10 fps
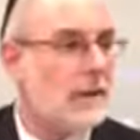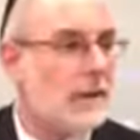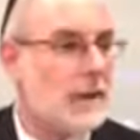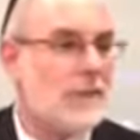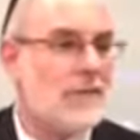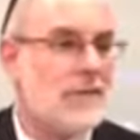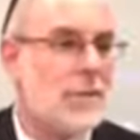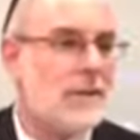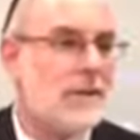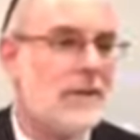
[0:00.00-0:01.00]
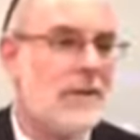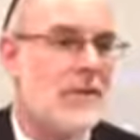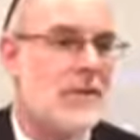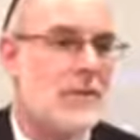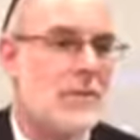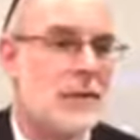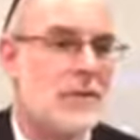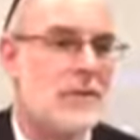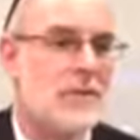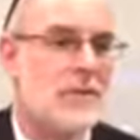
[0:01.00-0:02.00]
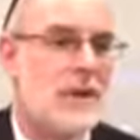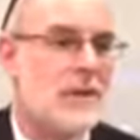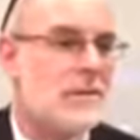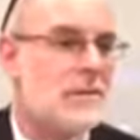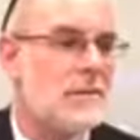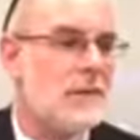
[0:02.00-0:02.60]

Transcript: In other words, if a person is ever in a situation of stress,